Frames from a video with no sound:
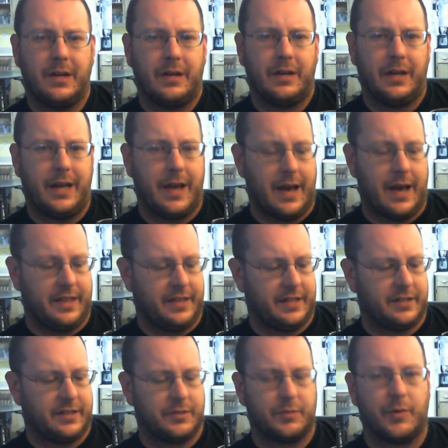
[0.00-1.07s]
Yeah, I think
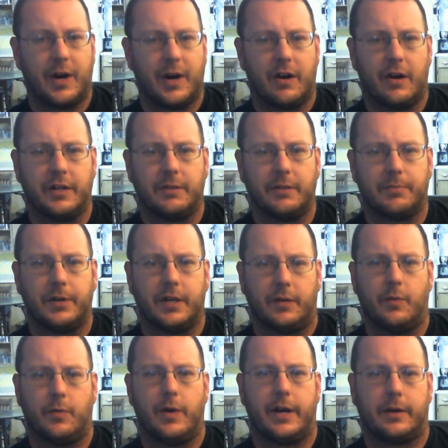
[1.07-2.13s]
this would wear on you pretty
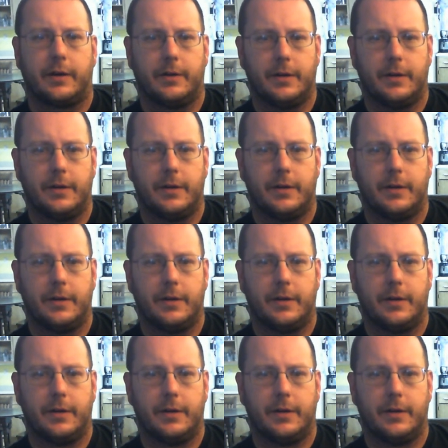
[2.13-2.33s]
quick.